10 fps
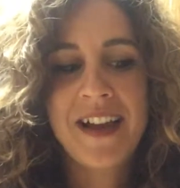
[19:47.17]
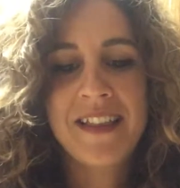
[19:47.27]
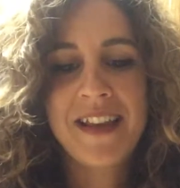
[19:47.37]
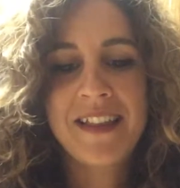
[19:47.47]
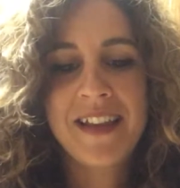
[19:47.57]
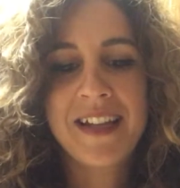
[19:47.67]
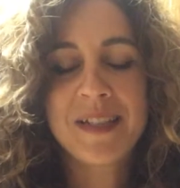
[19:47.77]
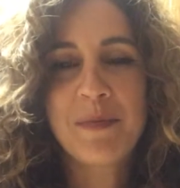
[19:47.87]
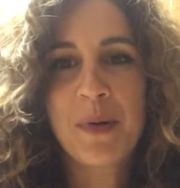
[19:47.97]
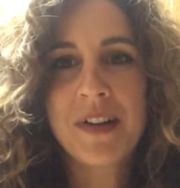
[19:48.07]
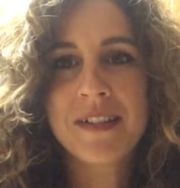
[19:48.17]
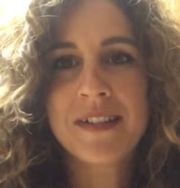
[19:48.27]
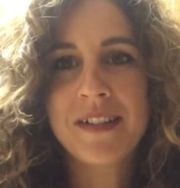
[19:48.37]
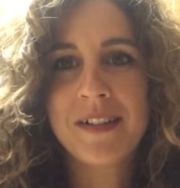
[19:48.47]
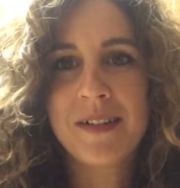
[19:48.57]
I think that it's important
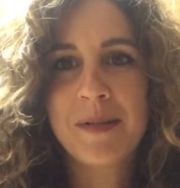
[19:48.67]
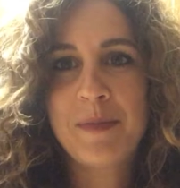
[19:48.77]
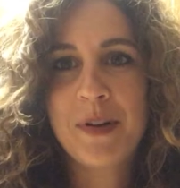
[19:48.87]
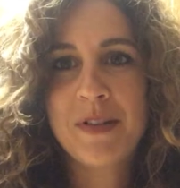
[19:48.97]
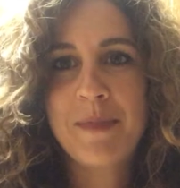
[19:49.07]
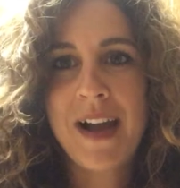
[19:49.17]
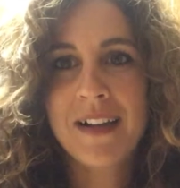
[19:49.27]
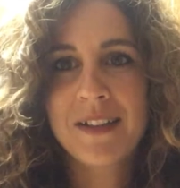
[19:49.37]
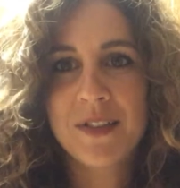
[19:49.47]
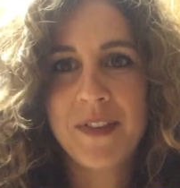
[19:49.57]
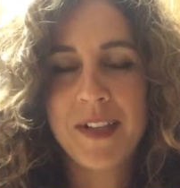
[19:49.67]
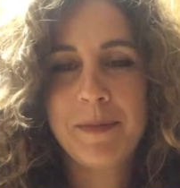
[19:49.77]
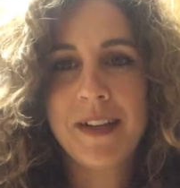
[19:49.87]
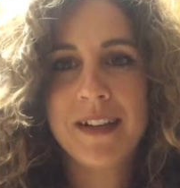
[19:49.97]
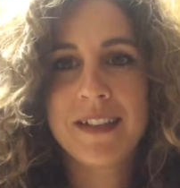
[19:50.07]
to push back those feelings
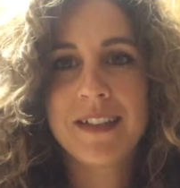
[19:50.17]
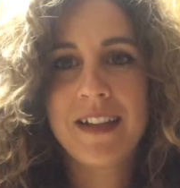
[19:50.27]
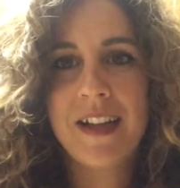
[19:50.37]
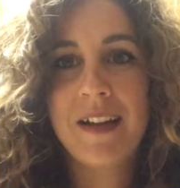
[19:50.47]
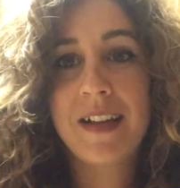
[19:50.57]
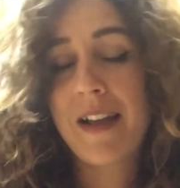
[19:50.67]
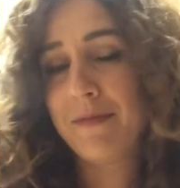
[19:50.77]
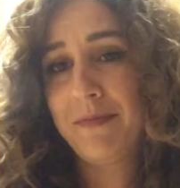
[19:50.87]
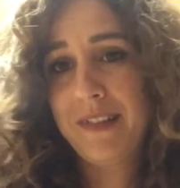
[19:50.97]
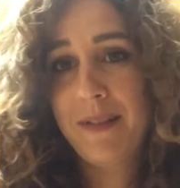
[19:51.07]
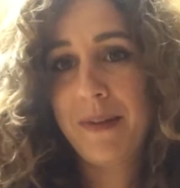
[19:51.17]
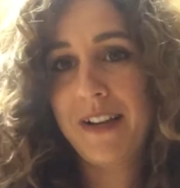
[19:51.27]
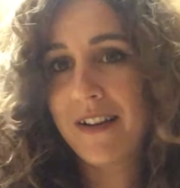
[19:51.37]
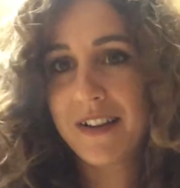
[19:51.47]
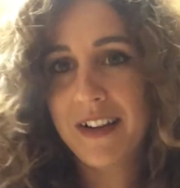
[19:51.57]
because in my
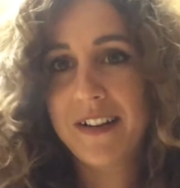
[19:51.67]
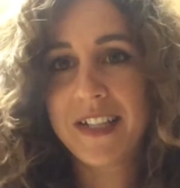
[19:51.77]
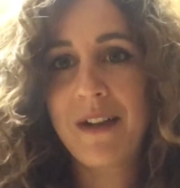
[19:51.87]
younger years,